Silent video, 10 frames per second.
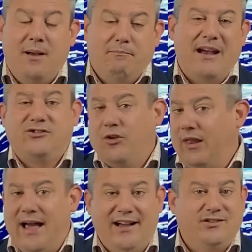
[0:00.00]
based on the
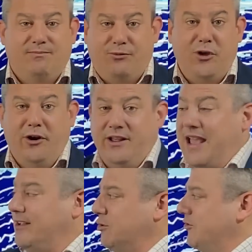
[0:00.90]
last 30
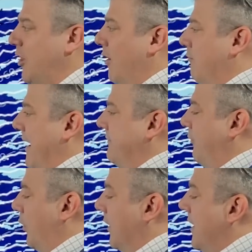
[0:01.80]
years or so of rainfall.